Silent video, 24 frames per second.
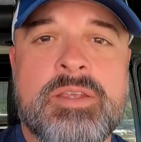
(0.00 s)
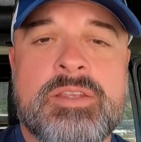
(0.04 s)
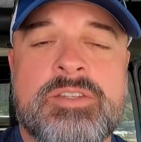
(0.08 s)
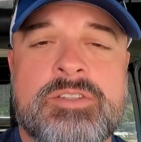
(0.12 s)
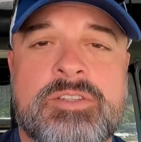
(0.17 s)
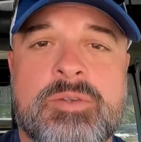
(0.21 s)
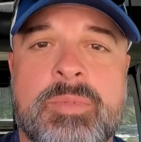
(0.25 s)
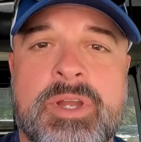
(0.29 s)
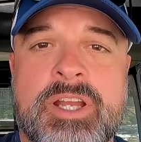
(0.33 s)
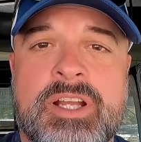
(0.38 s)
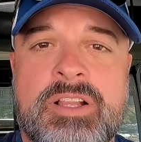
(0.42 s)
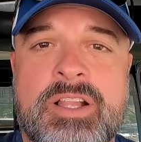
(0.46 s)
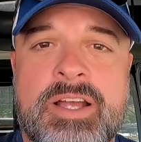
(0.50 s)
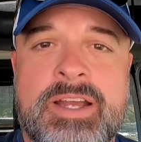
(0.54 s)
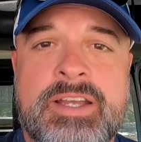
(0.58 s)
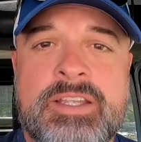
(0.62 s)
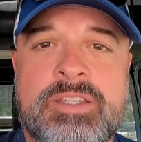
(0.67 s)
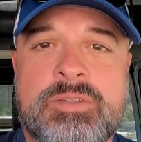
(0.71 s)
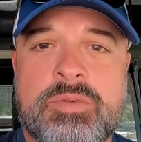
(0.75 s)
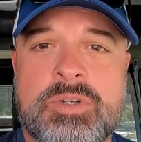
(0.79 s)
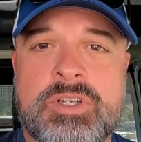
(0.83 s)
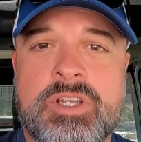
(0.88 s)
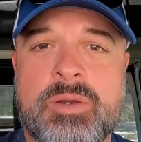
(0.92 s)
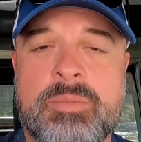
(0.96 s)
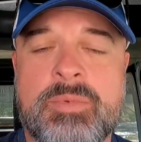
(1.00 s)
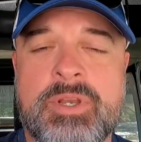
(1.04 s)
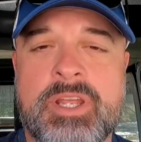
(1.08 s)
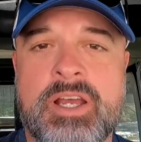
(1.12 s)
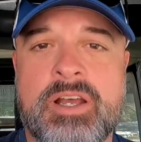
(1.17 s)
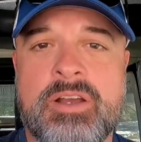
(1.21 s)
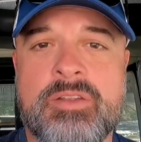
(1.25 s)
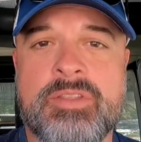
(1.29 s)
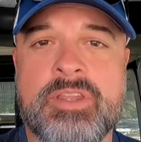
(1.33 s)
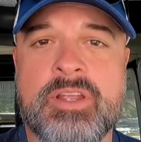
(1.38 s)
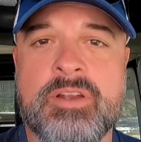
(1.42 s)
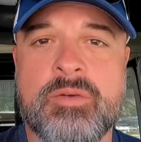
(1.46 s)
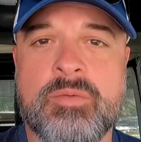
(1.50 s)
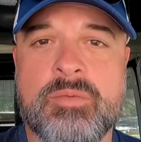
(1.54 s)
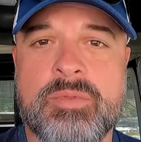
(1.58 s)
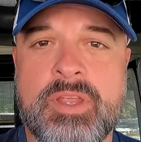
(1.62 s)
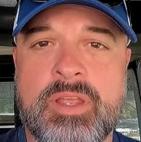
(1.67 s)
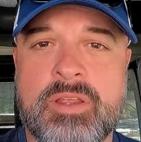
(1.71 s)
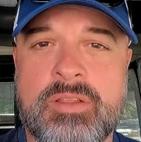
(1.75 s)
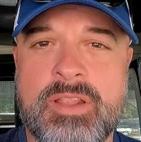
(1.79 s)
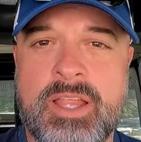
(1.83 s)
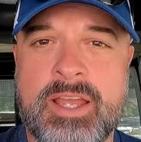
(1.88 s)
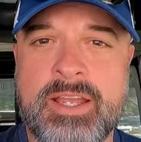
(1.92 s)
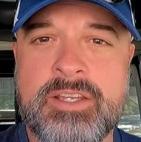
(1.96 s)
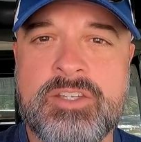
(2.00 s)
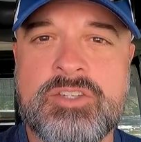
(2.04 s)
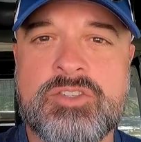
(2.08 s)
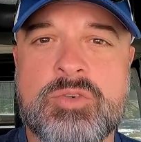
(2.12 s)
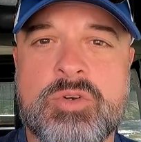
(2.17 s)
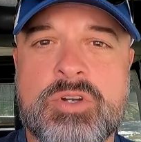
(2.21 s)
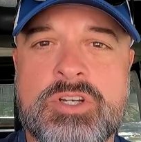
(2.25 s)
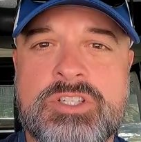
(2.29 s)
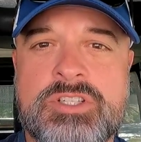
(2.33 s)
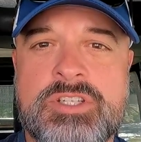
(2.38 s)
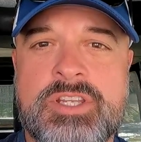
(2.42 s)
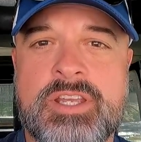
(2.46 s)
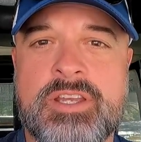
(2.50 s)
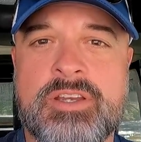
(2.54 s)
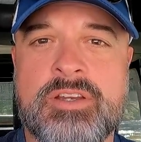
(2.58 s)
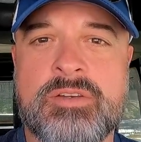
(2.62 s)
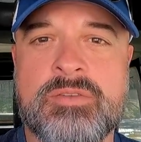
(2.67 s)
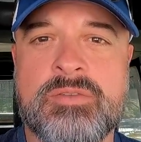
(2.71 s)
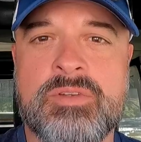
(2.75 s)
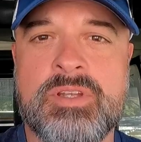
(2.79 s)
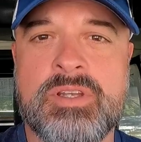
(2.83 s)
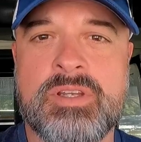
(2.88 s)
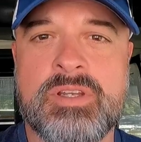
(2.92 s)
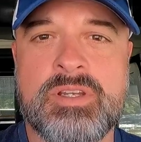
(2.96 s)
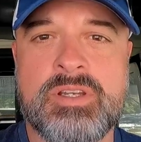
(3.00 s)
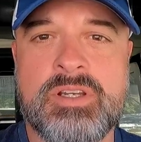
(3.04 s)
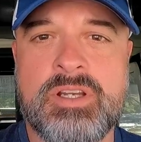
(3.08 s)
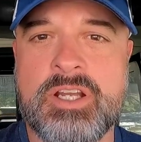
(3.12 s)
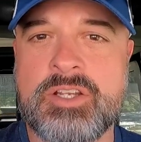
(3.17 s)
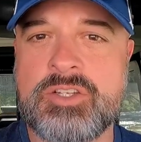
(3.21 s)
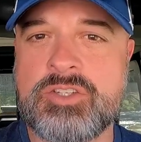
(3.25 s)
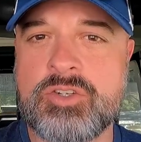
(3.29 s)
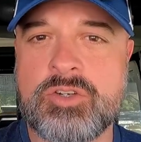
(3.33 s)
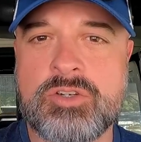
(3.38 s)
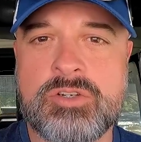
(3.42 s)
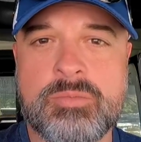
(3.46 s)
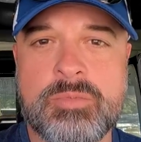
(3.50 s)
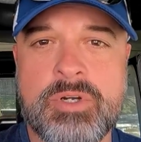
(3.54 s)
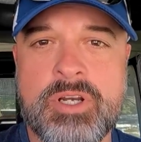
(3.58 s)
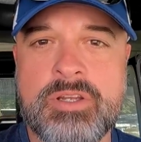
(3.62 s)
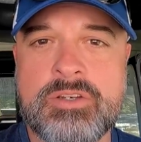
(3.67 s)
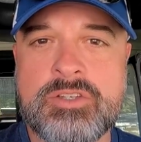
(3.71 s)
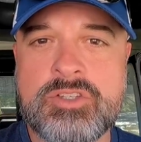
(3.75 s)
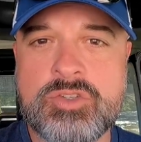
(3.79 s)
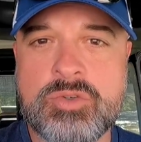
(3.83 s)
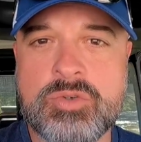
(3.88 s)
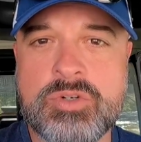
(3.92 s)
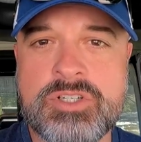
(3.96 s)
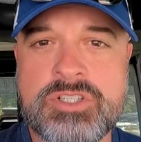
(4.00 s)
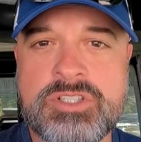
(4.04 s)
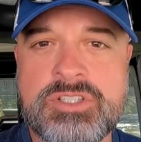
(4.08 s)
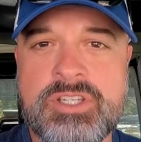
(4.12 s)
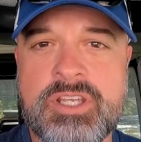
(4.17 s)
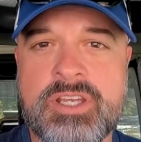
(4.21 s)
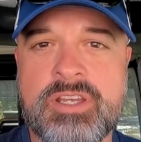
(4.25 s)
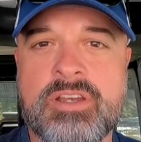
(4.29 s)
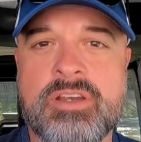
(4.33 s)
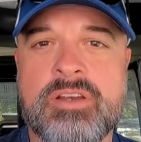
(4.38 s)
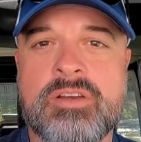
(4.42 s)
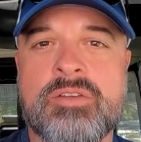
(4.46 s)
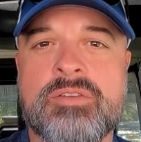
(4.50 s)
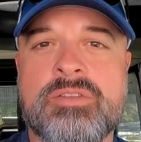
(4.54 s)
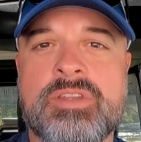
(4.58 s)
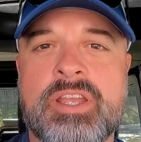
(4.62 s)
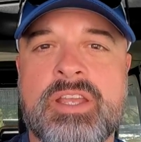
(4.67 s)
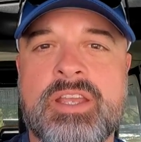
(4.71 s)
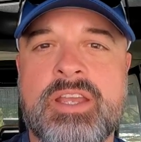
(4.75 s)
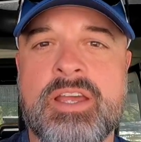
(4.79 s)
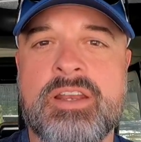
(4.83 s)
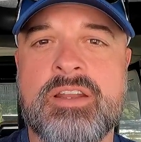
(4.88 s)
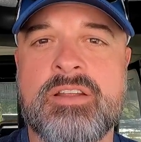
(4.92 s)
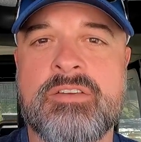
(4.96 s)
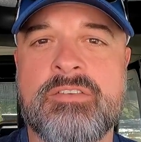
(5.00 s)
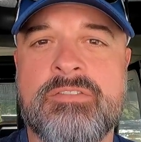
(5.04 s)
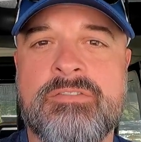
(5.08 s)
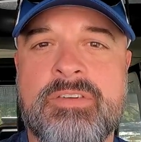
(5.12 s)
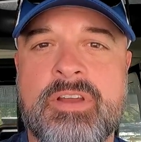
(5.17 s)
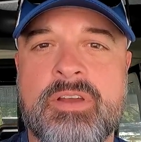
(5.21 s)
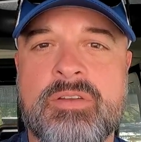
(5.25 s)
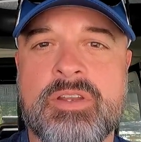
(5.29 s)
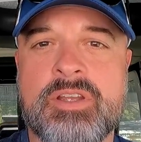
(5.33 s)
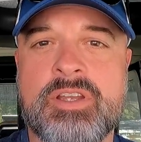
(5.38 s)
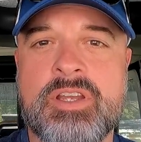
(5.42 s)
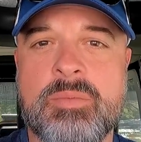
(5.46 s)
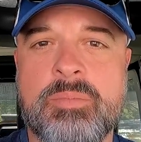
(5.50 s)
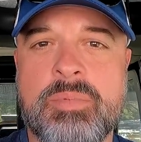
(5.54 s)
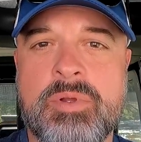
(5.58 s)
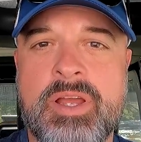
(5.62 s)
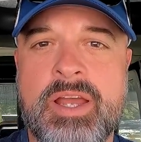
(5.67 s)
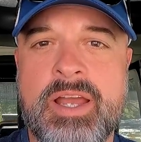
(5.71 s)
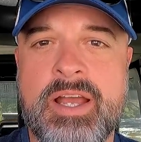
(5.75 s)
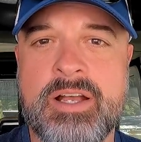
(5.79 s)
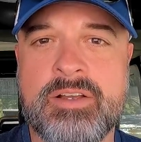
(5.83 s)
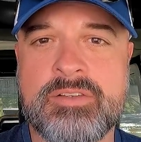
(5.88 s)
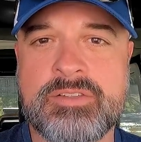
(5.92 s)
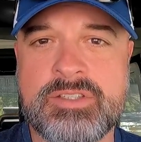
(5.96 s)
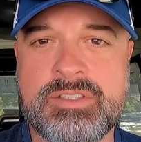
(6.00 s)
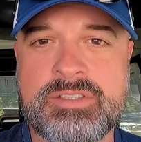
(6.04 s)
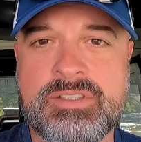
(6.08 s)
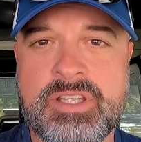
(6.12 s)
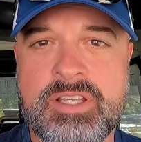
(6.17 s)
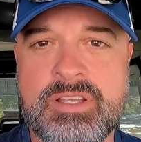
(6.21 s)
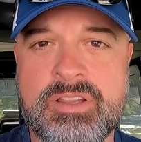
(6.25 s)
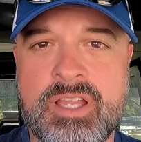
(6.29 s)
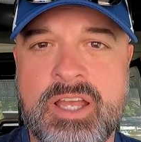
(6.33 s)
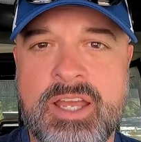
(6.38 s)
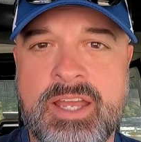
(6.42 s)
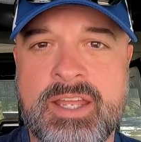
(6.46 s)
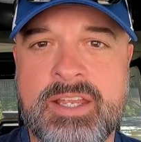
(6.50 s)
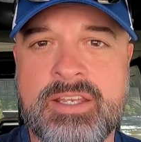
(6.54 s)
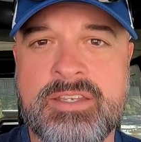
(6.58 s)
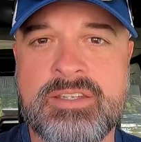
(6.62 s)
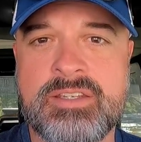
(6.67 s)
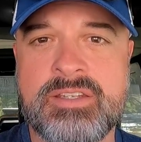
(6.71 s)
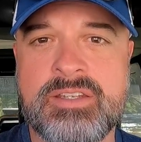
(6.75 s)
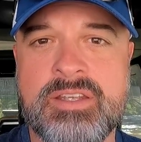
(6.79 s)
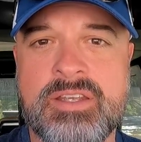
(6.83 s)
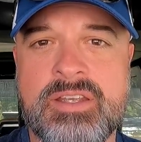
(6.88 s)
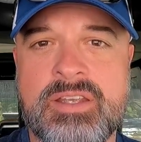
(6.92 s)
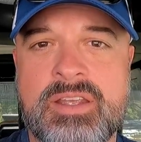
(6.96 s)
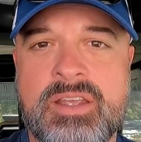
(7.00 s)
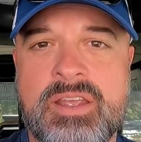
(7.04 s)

So my clients were coming out and they liked Georgetown. I showed them around Georgetown. They kind of found a couple houses they liked.